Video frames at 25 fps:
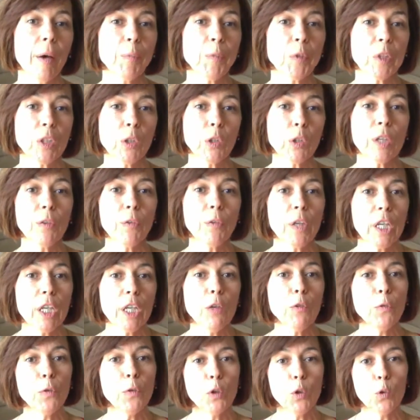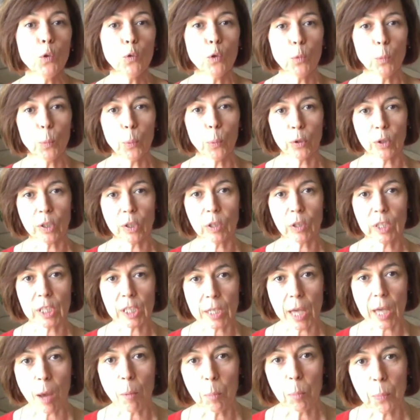if you would, for
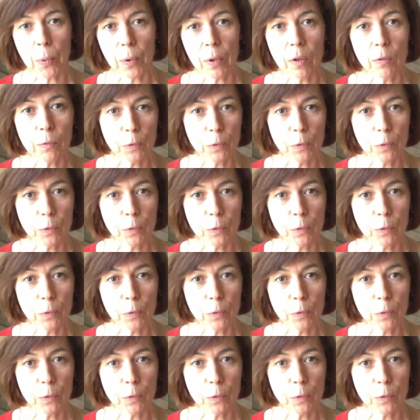example,